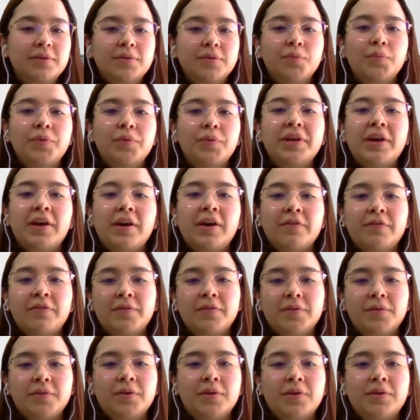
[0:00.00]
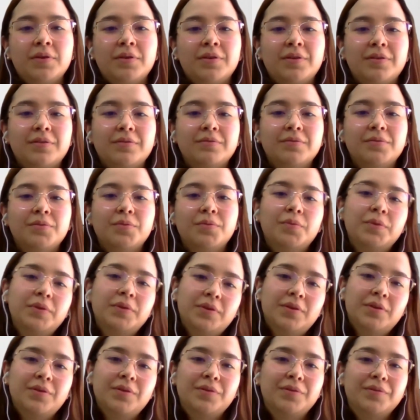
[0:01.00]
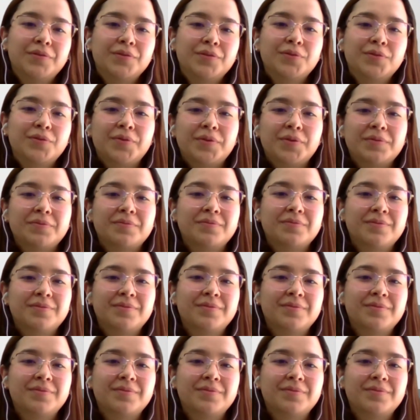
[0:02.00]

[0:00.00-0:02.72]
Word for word: we have uh, with Colfuturo?